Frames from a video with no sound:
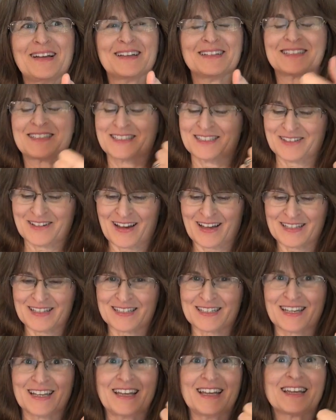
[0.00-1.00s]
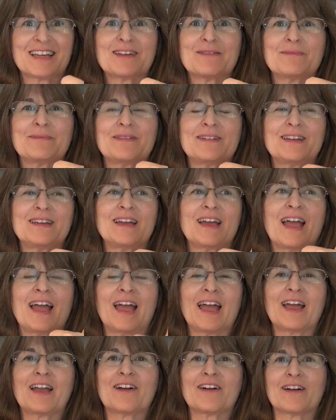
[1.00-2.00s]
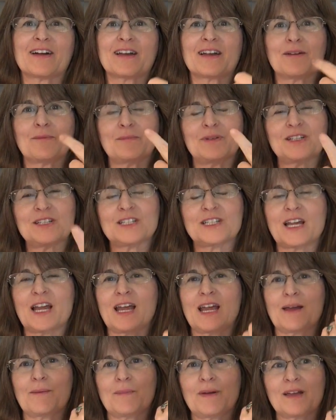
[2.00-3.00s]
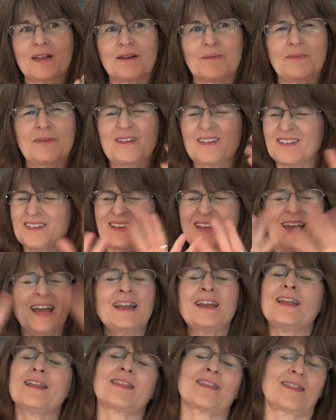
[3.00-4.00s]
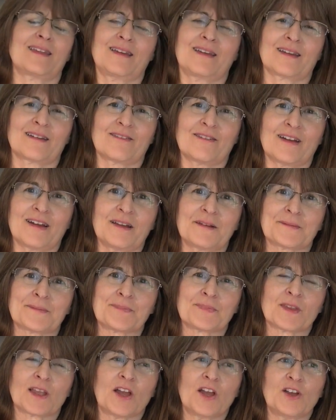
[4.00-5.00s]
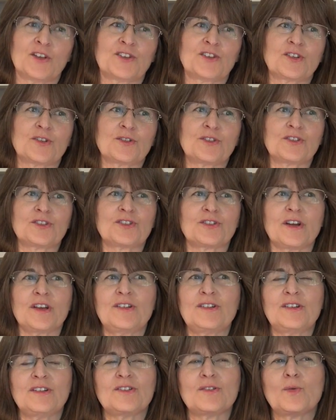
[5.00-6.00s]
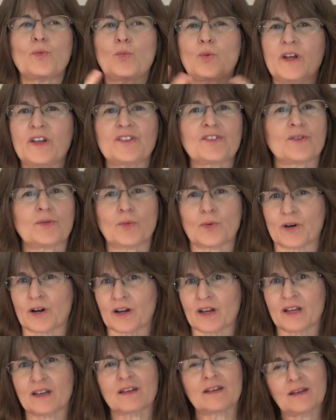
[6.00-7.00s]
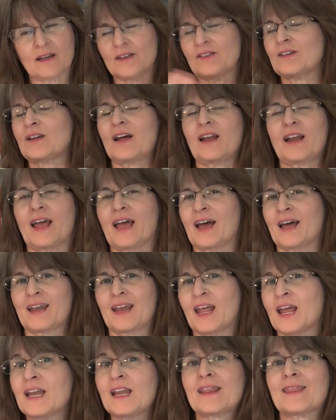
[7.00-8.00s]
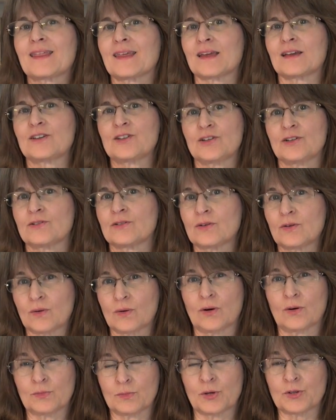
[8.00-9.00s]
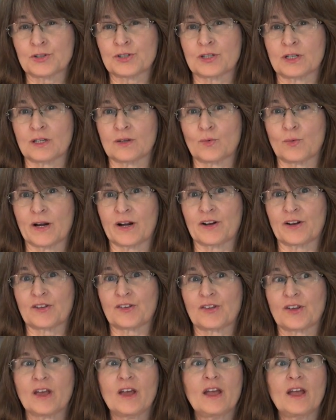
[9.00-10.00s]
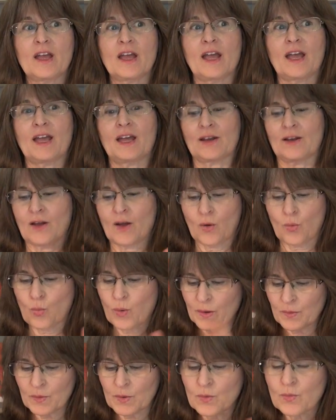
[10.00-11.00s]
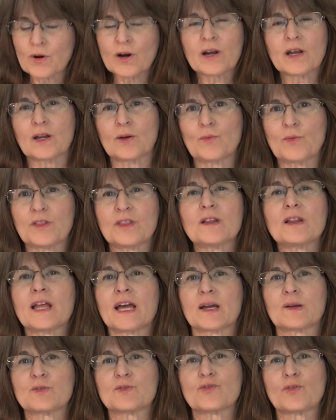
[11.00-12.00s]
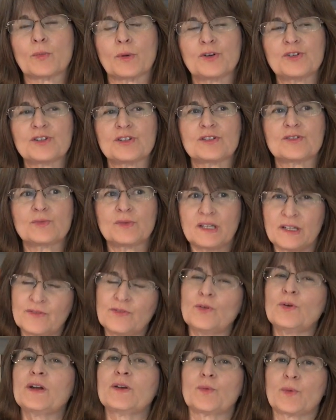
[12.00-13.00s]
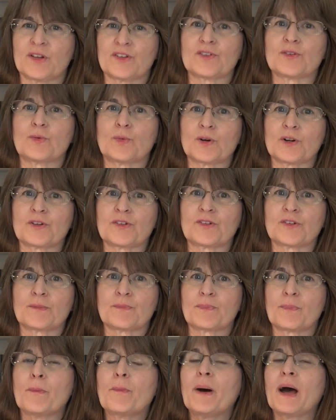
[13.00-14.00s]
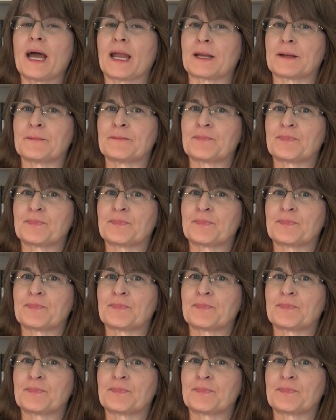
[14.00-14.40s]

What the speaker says: stressed. It can be anger. It can be shame. It can be anything, right? So stress is a weasel word. It does not add anything to your emotional awareness. And when we're working with the language of emotions, we avoid weasel words. But